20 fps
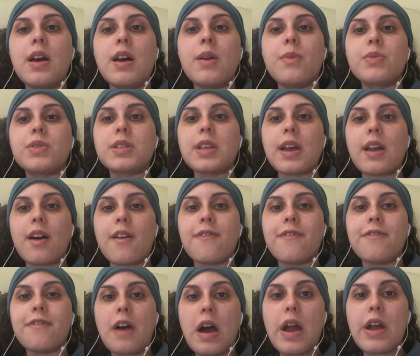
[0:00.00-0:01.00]
It was like a
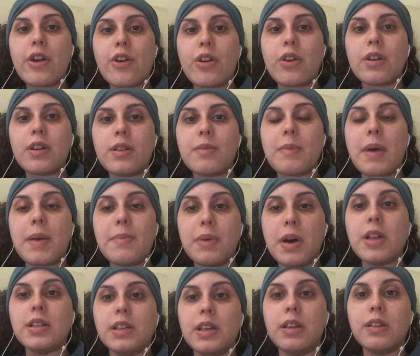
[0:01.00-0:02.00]
fire in my
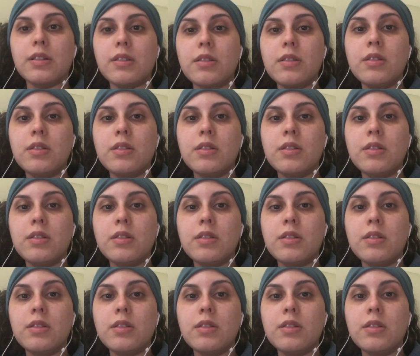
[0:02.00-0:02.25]
belly.